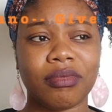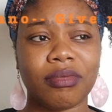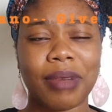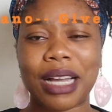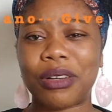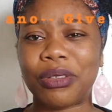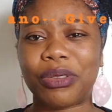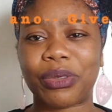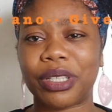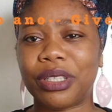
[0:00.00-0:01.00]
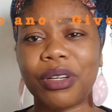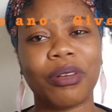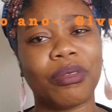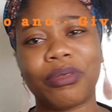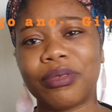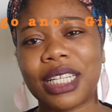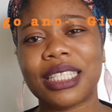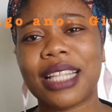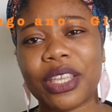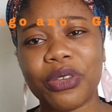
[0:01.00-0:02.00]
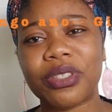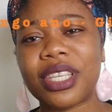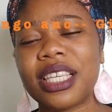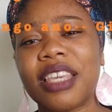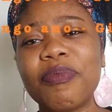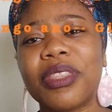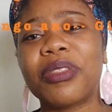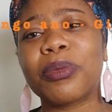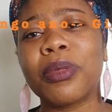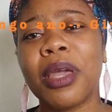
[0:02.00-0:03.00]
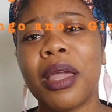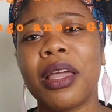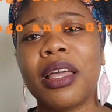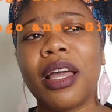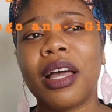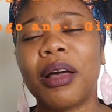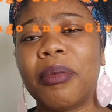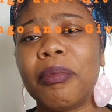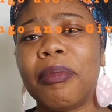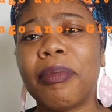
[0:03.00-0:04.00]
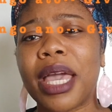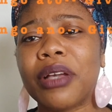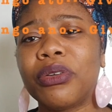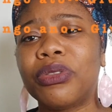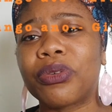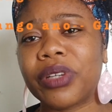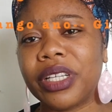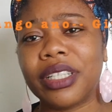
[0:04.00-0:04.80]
mango 3. No. That's like you saying give me mango 3.